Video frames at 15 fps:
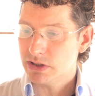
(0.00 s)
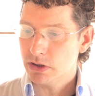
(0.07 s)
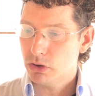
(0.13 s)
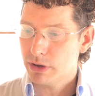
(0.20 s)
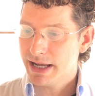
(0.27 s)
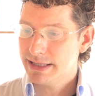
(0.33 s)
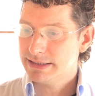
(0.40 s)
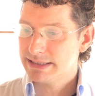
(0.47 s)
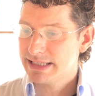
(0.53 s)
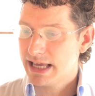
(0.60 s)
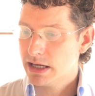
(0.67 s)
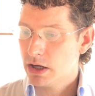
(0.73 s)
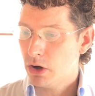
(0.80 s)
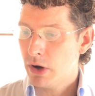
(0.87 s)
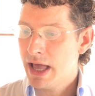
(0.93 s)
a Grand
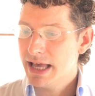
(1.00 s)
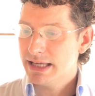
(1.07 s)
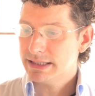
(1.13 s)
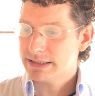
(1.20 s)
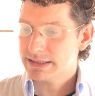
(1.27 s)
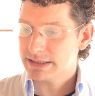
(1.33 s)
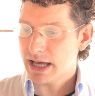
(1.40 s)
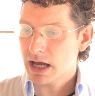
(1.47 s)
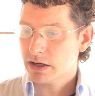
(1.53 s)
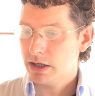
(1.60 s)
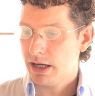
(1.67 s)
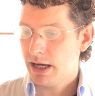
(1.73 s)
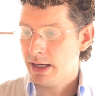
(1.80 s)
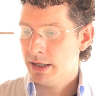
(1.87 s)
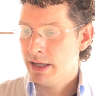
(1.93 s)
Seiko
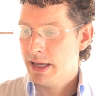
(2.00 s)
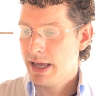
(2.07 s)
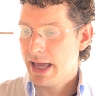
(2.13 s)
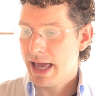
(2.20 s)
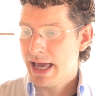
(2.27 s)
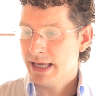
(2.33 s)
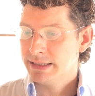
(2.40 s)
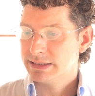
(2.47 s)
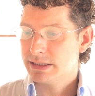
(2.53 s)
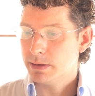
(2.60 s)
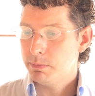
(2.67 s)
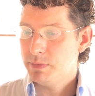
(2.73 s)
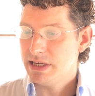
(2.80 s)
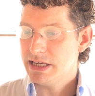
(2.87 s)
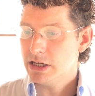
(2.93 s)
Sakura S
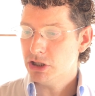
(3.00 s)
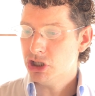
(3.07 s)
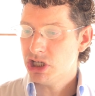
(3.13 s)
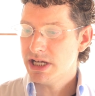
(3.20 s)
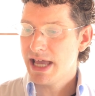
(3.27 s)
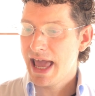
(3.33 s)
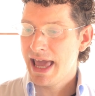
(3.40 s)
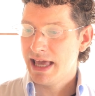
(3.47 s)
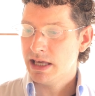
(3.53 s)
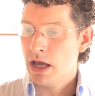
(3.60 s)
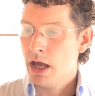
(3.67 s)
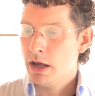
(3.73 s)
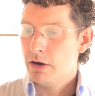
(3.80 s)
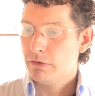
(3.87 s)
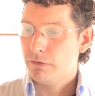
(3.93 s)
B G A
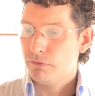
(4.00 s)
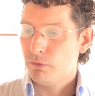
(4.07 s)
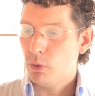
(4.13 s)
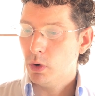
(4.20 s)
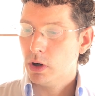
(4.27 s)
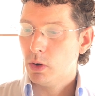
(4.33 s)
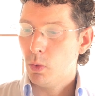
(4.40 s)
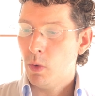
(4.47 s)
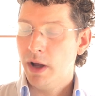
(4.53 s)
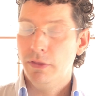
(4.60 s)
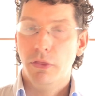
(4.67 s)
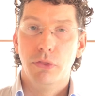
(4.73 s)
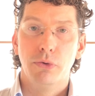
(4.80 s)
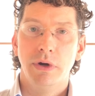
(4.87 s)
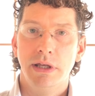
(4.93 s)
four one
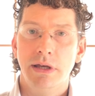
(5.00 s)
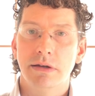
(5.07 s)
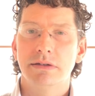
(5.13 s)
three.